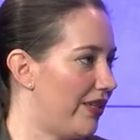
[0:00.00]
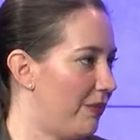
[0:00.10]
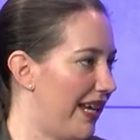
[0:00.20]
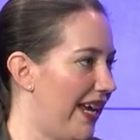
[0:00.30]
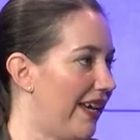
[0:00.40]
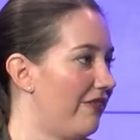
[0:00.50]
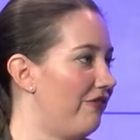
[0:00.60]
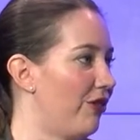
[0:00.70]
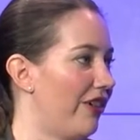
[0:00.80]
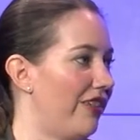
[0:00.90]
to behave
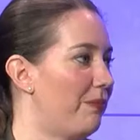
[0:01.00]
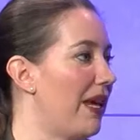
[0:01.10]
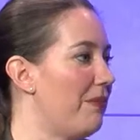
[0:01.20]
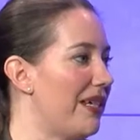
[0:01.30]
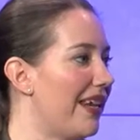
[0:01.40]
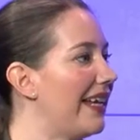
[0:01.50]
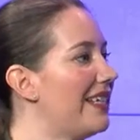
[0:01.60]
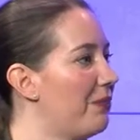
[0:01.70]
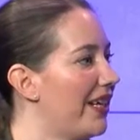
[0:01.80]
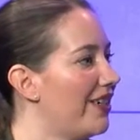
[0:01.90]
for the maybe
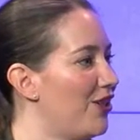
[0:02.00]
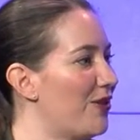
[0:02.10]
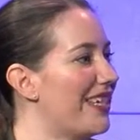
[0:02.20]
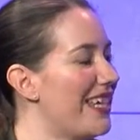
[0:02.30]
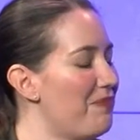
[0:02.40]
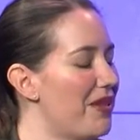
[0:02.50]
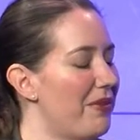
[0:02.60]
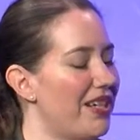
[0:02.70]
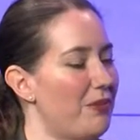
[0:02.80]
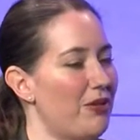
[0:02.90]
90 minutes you can keep them
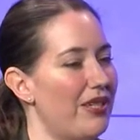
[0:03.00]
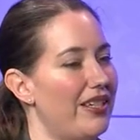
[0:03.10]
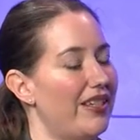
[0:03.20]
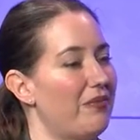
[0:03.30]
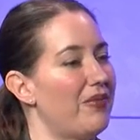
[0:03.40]
in a museum.